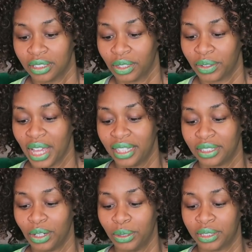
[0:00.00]
So
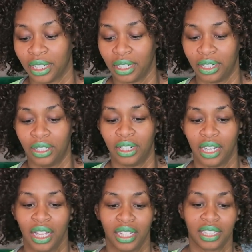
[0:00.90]
that's Ozell.
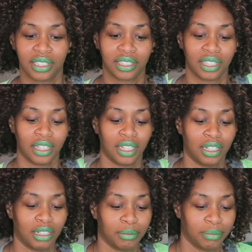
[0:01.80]
This is the
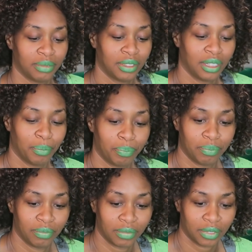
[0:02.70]
um,
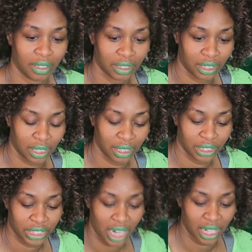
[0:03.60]

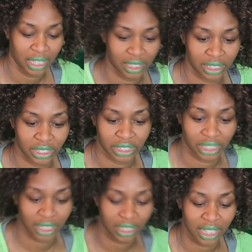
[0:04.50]
other shot.
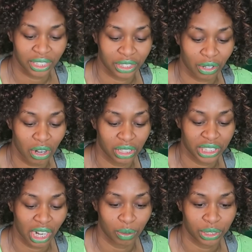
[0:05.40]
She is strong.
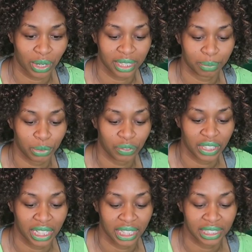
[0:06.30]
She always tries to move
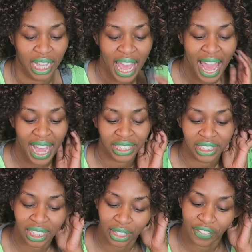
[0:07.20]
things. And
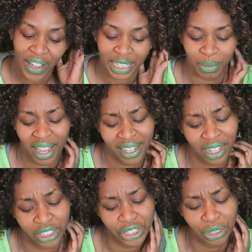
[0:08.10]
she's a little fashion. Hey,
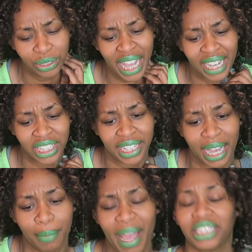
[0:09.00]
her shoes actually
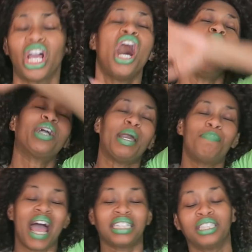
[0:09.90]
kind of match. Okay,
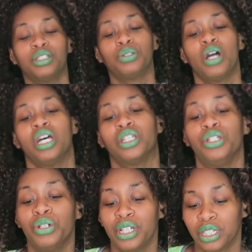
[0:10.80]
back to the
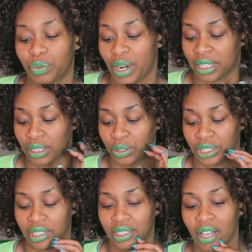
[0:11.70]
New Year's
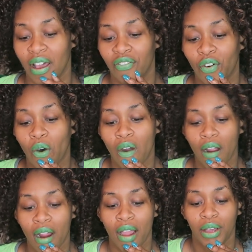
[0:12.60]
resolutions
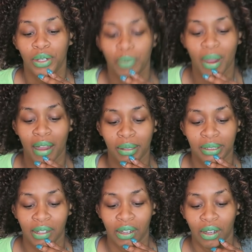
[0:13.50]
for new moms.